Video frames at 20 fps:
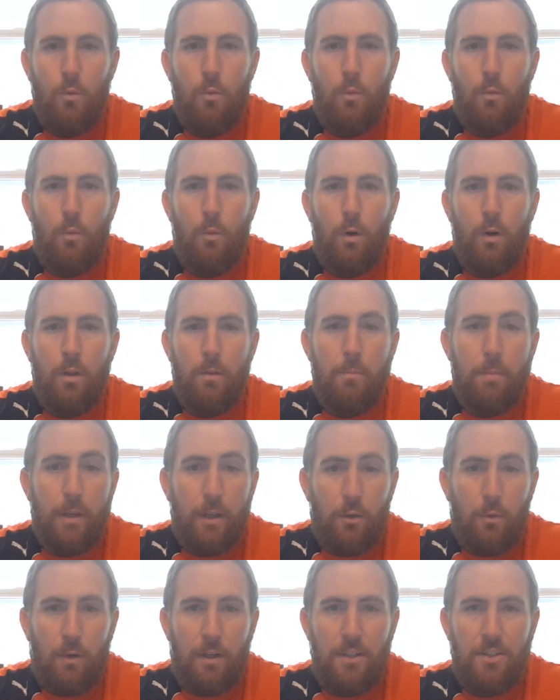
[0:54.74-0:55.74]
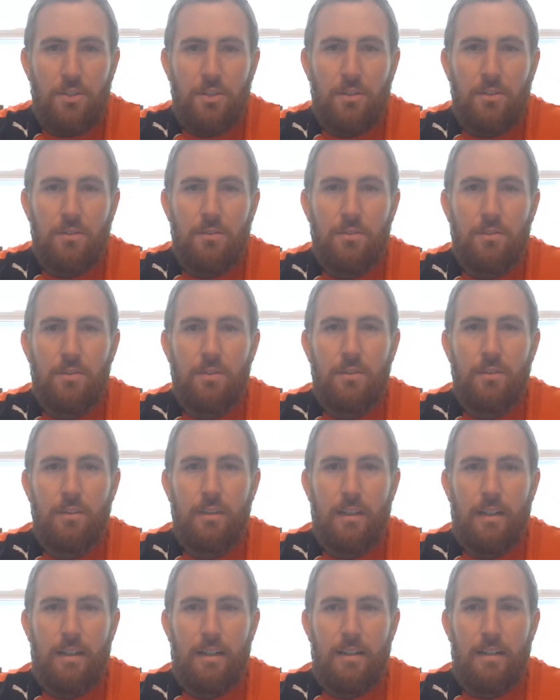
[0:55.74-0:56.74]
One of the big questions
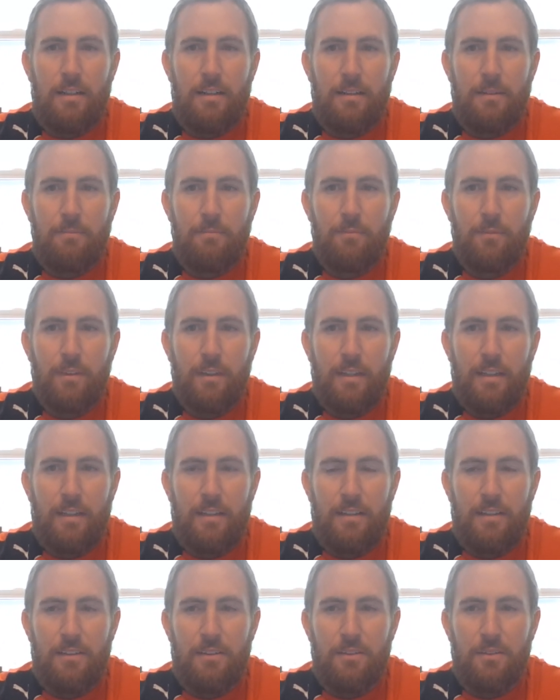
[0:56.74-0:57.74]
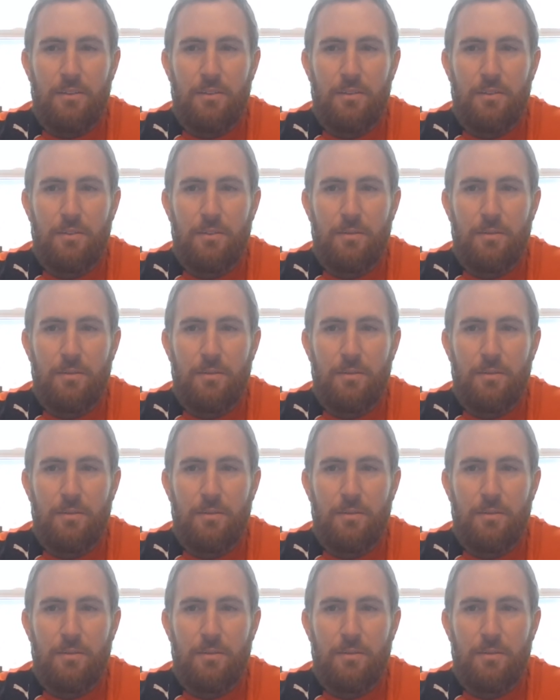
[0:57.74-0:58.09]
is